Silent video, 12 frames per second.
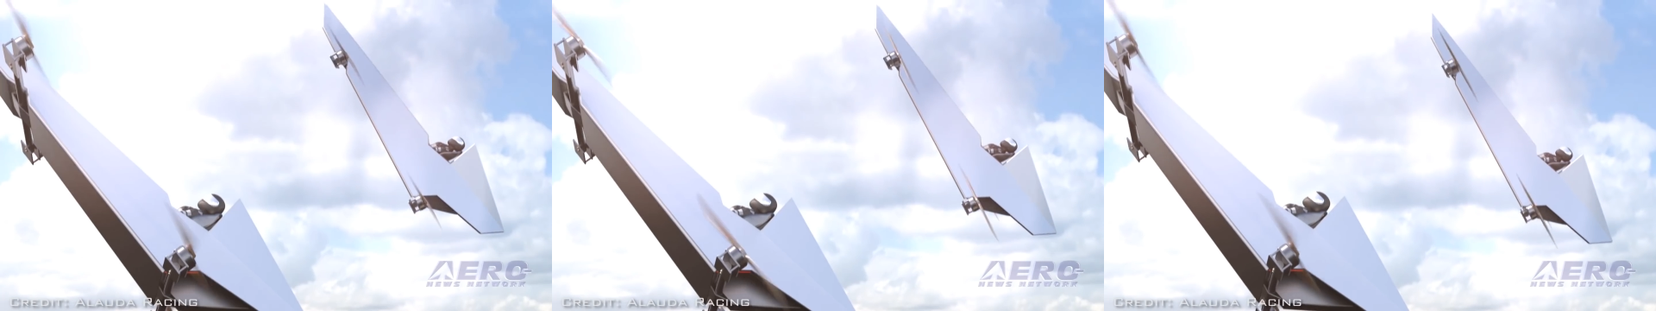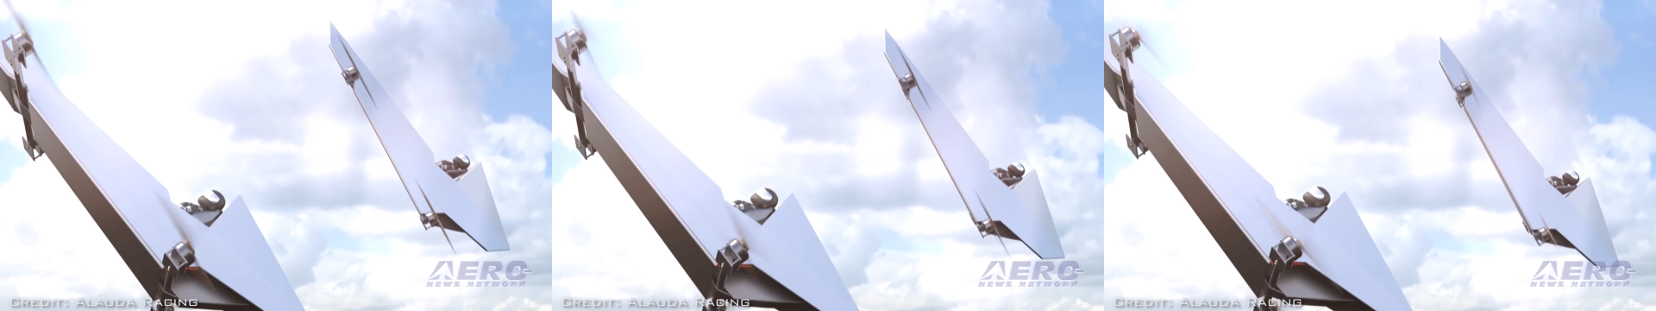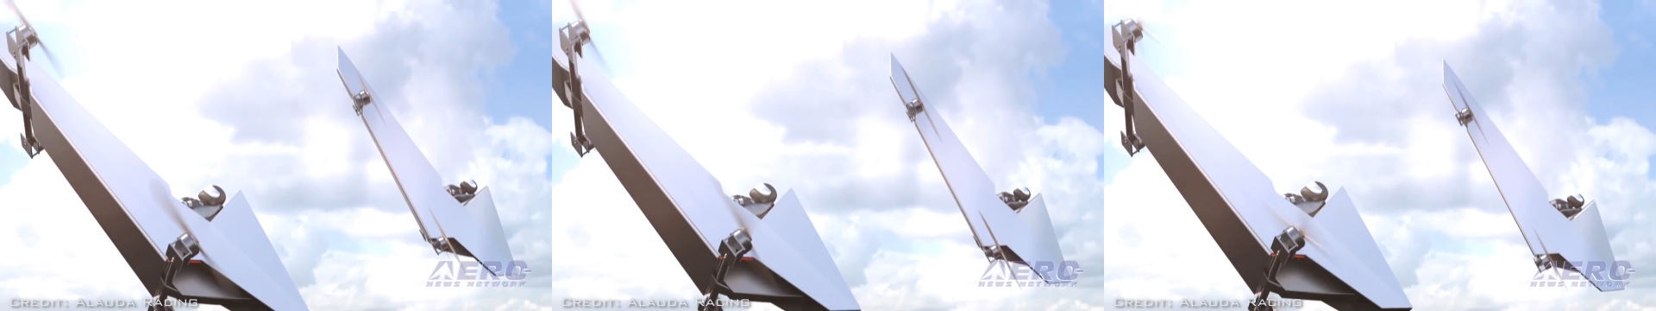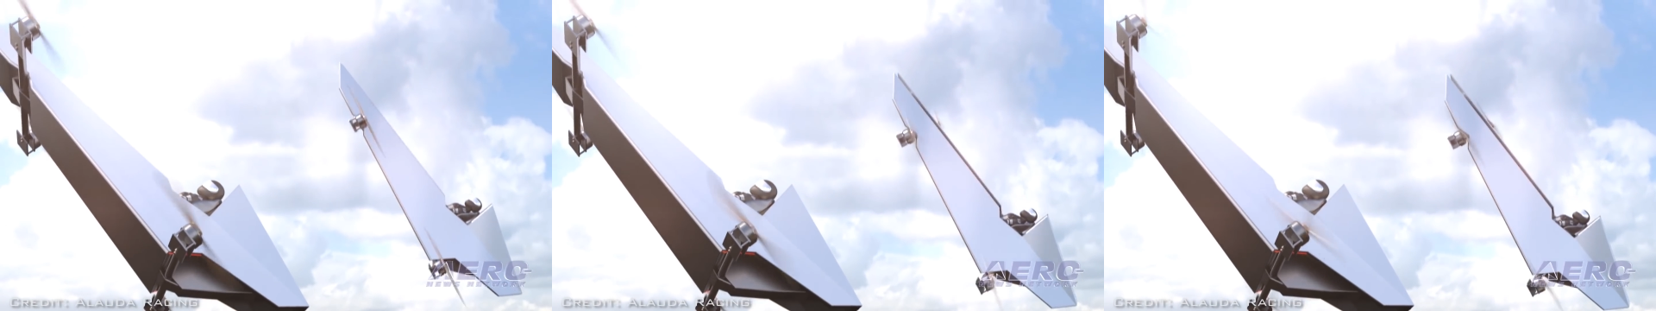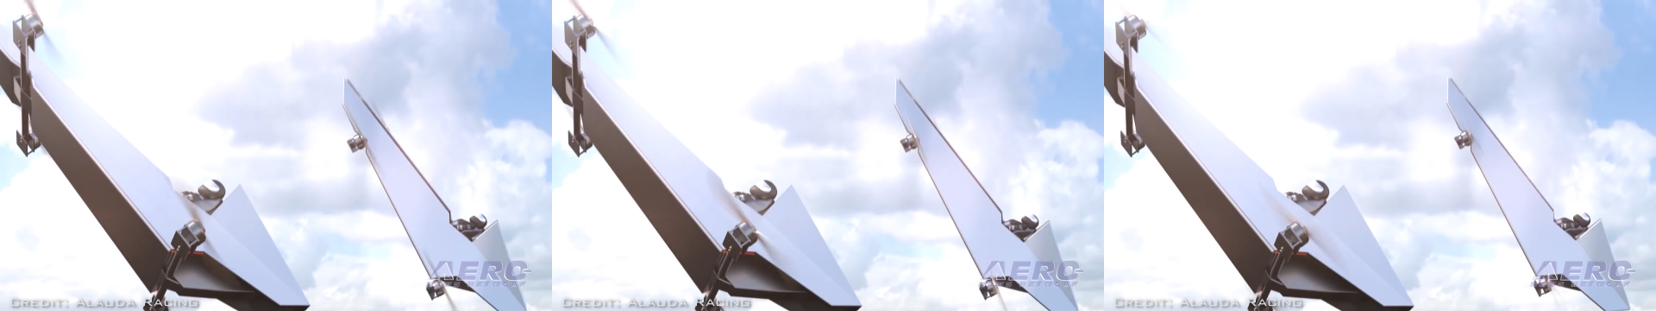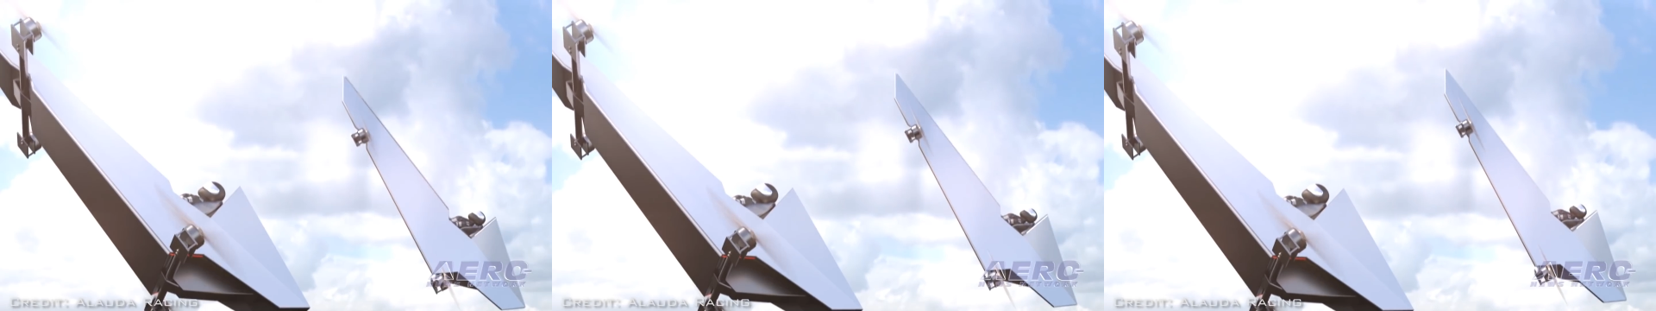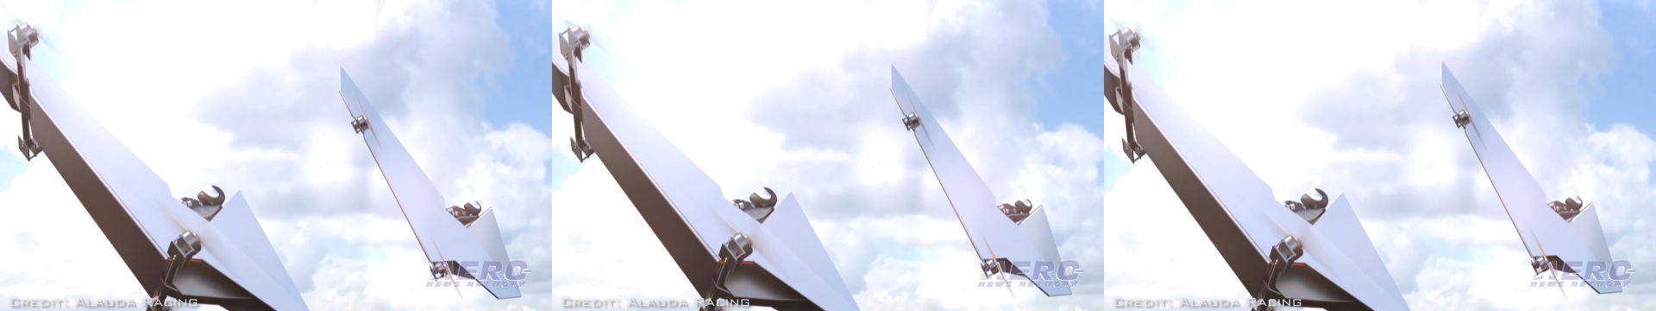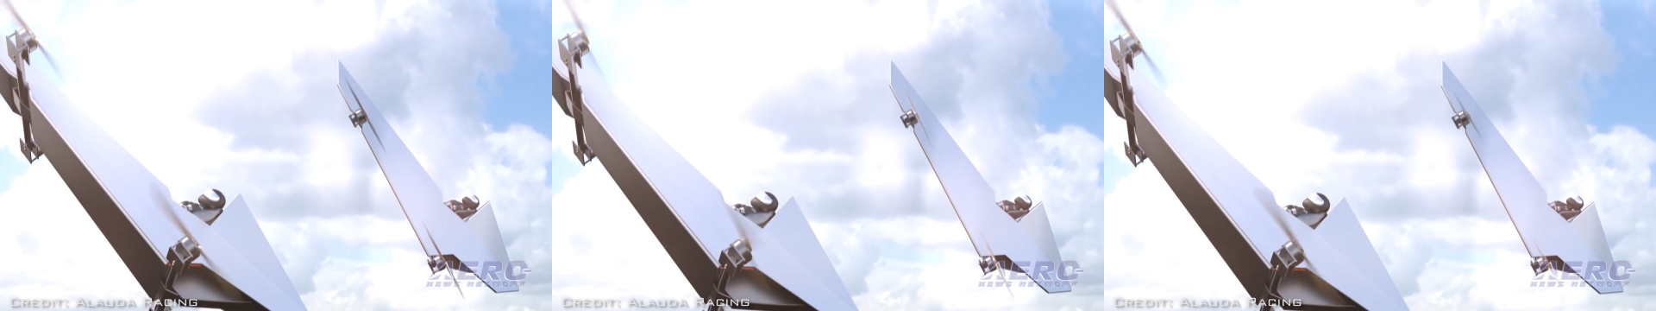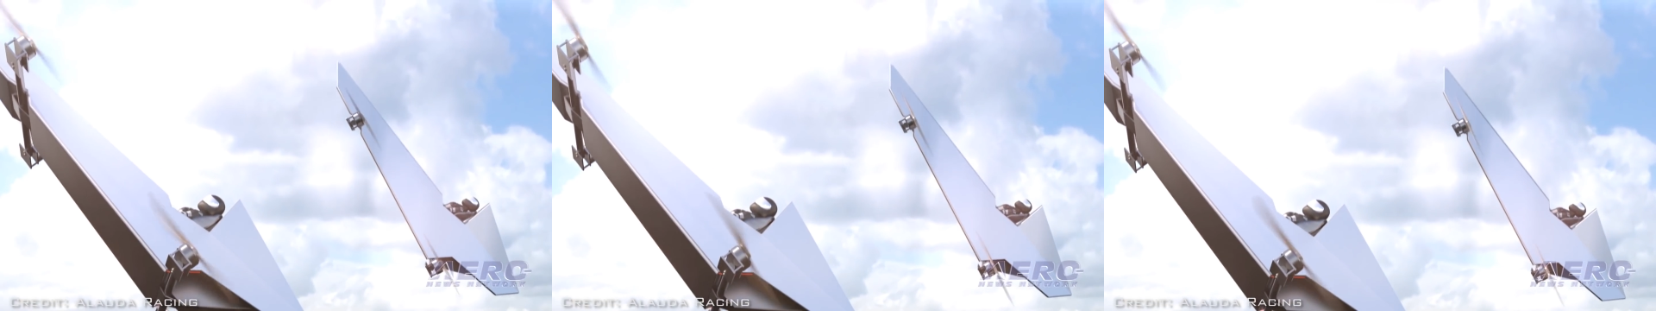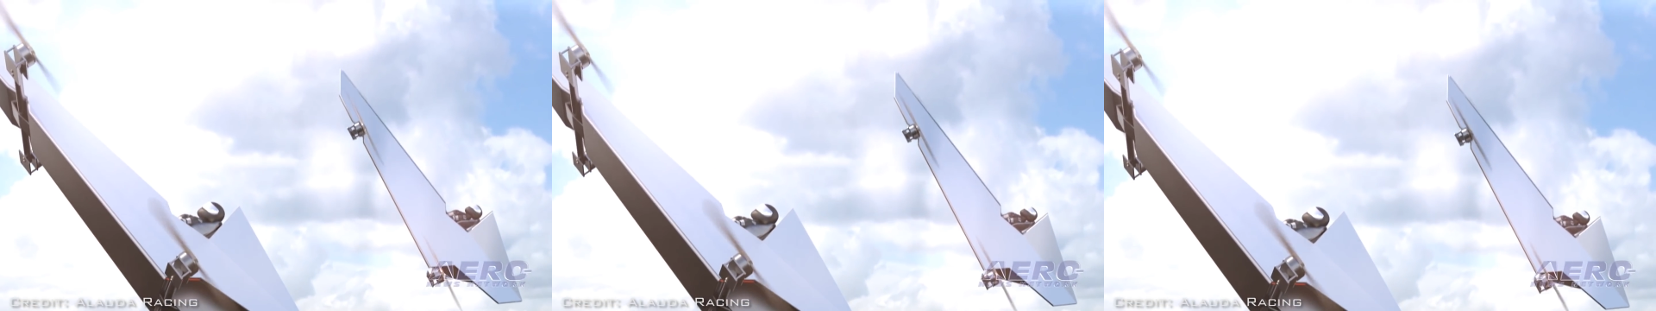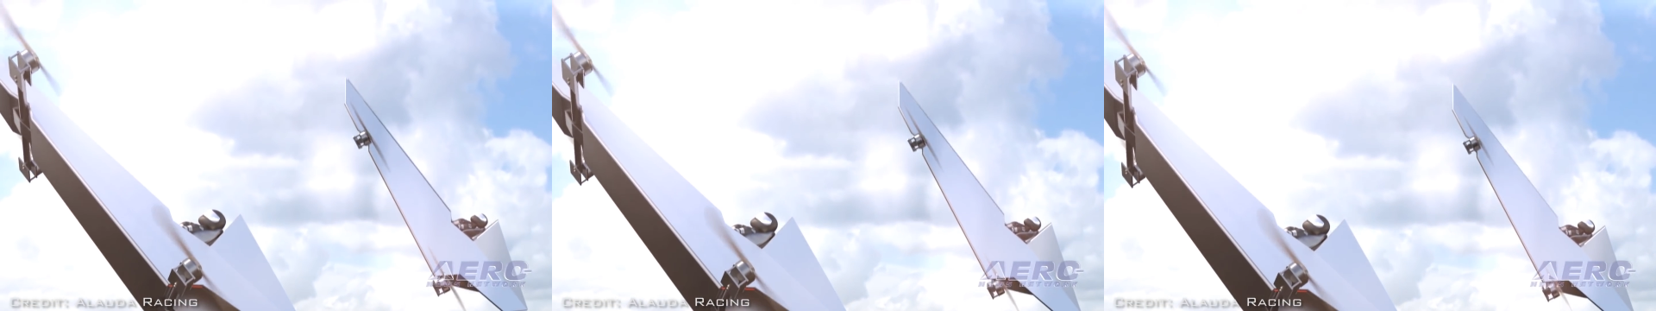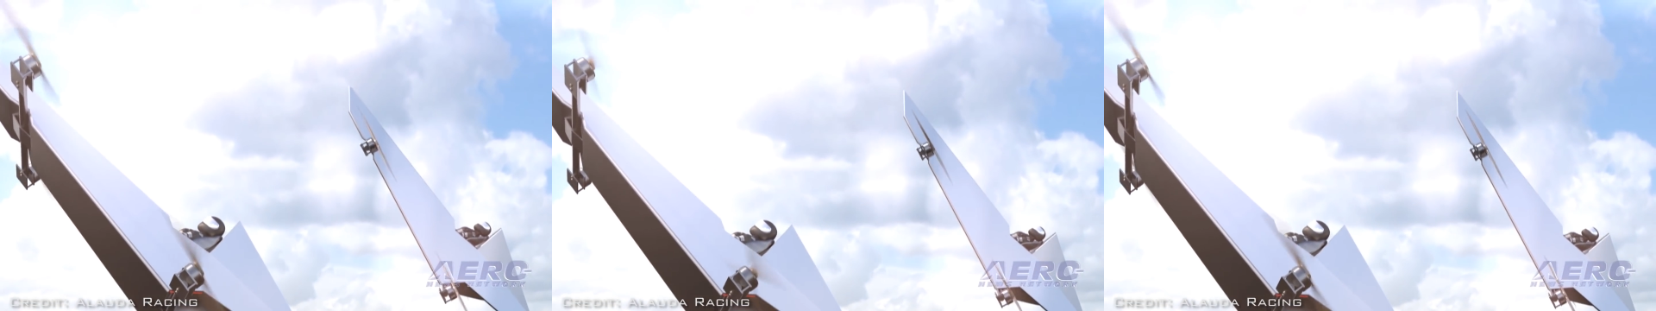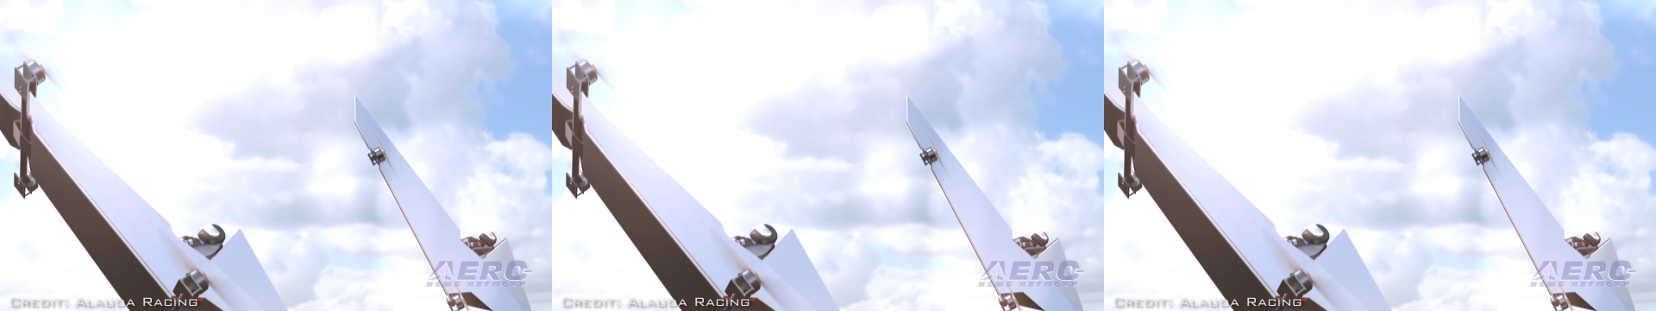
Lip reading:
Nobody's mouth can be seen.